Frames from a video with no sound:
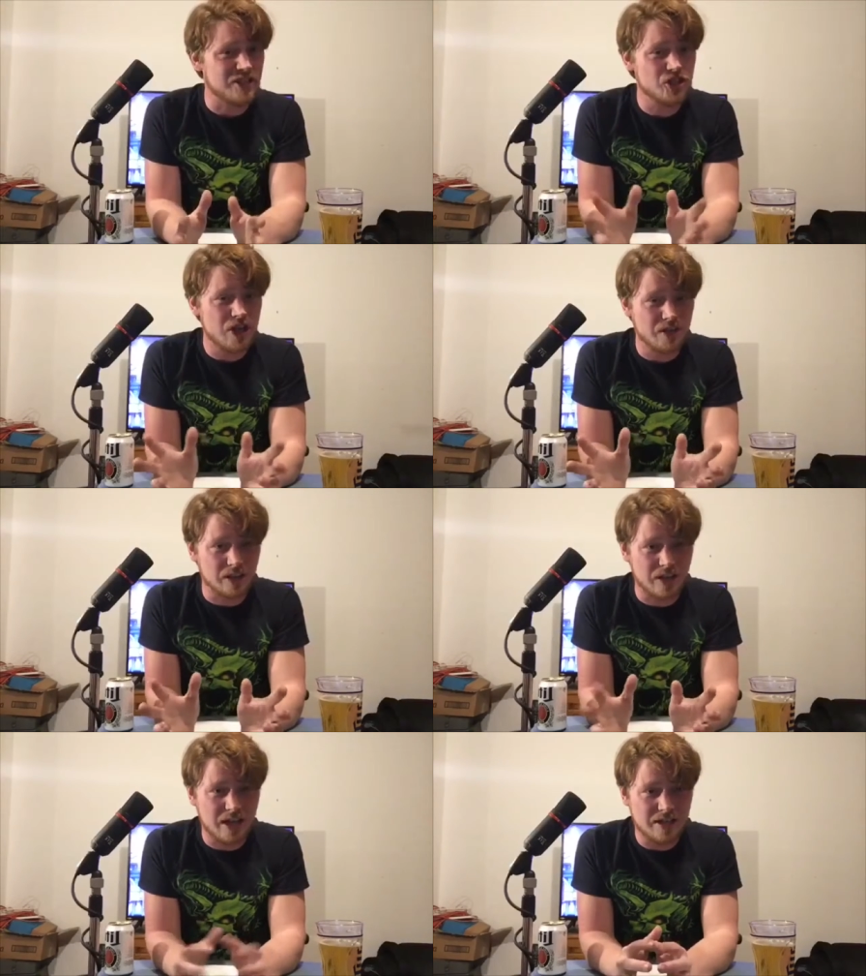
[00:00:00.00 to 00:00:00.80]
shoving a
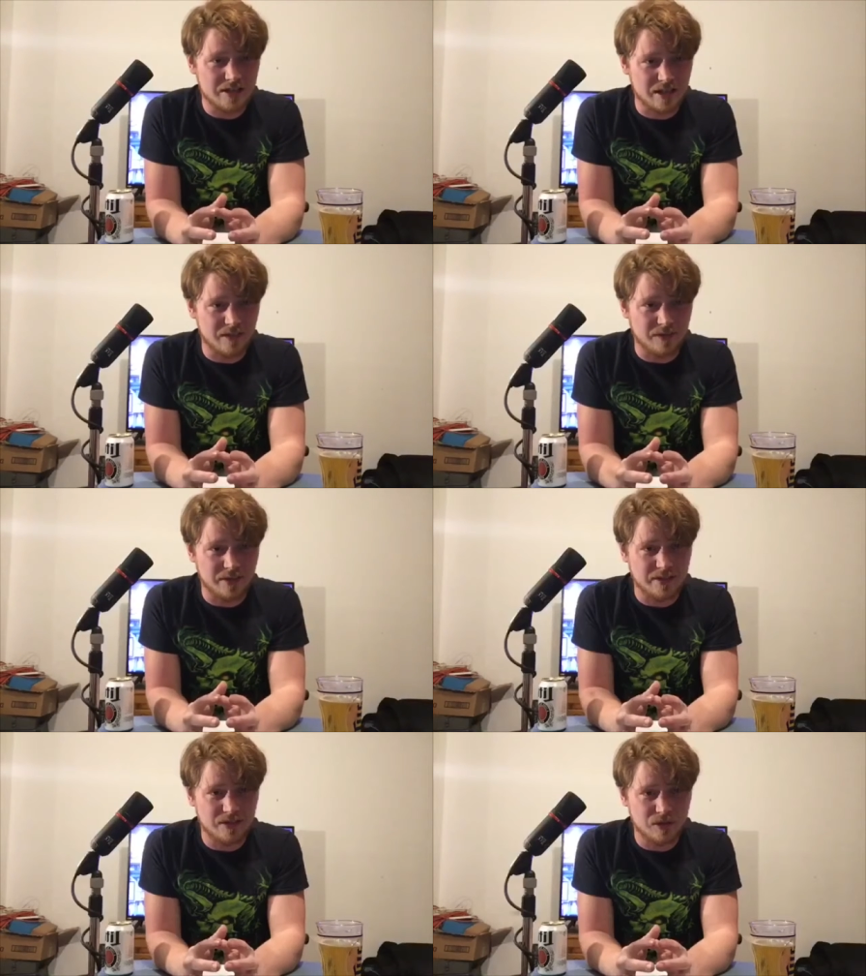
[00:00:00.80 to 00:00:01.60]
lot of stuff
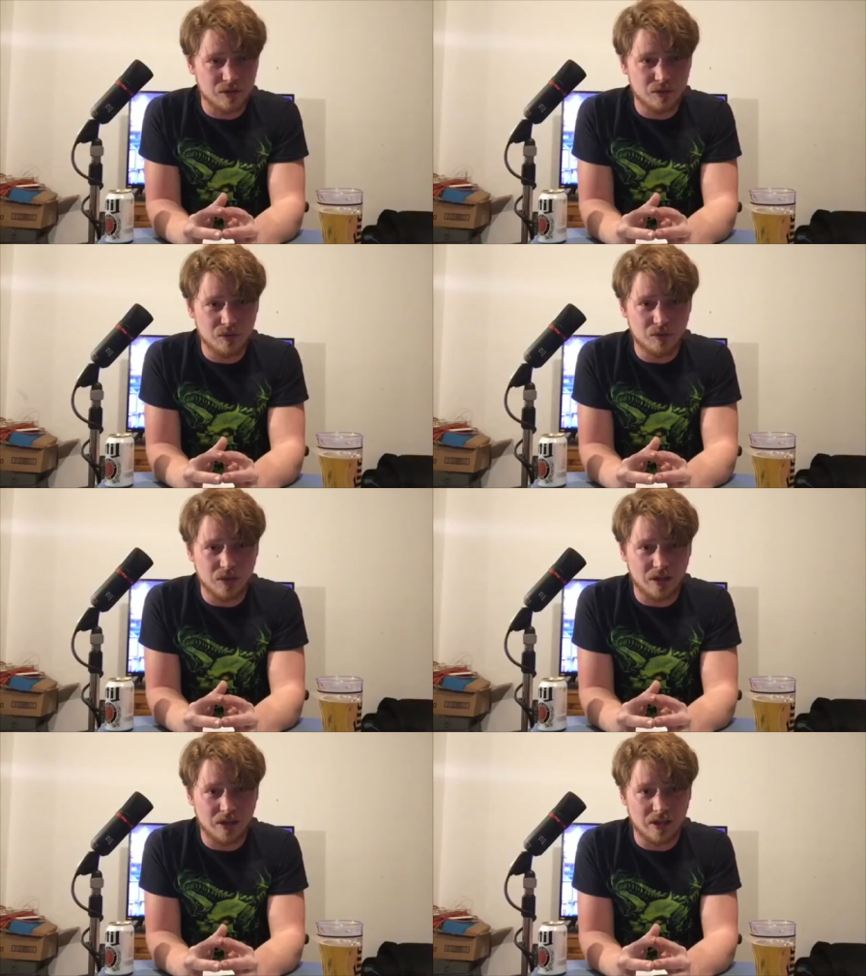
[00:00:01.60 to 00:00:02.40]
into
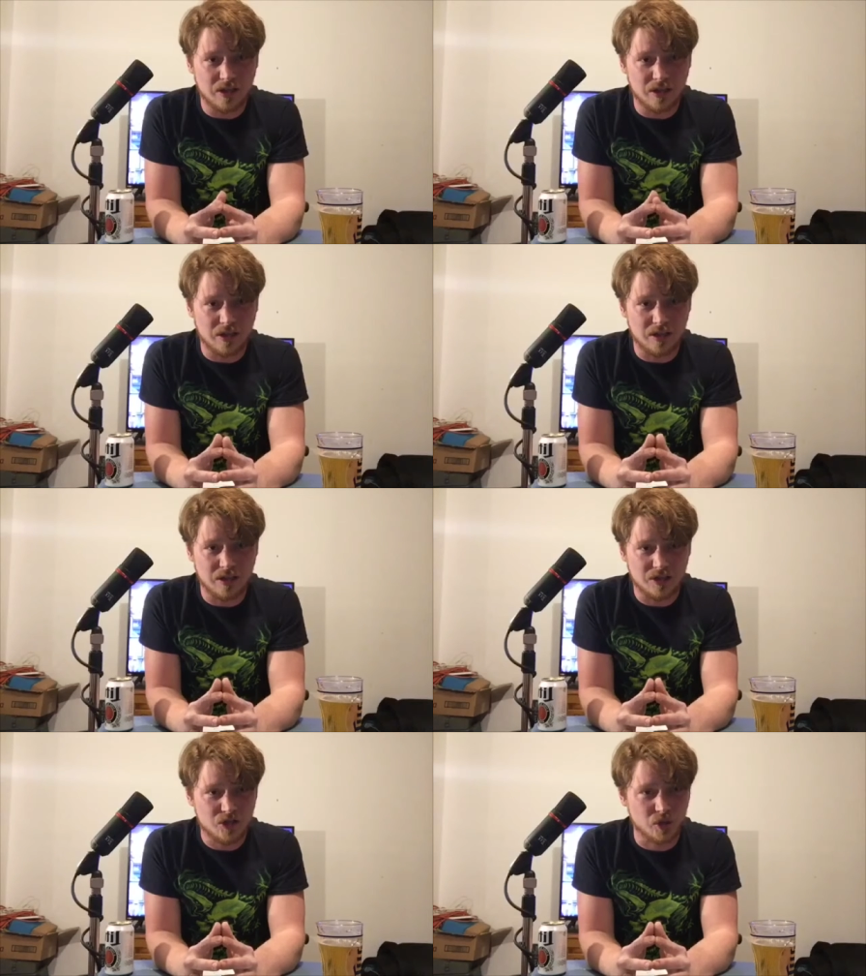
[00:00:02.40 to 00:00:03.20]
a
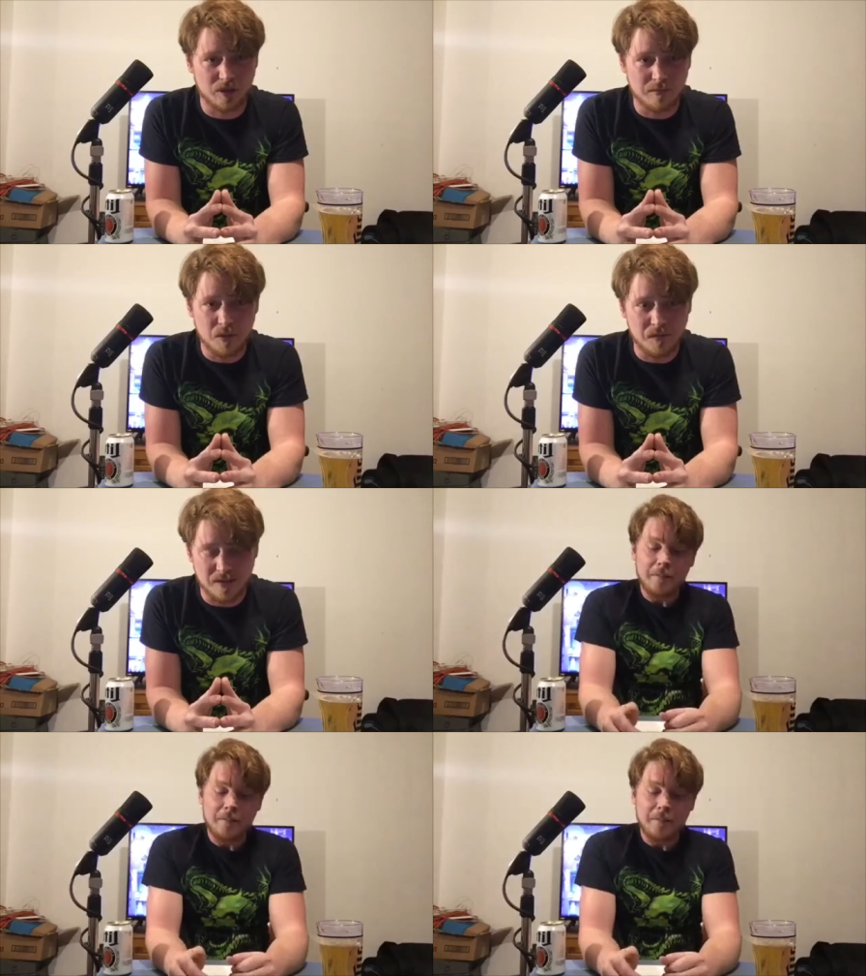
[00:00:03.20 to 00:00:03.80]
short movie.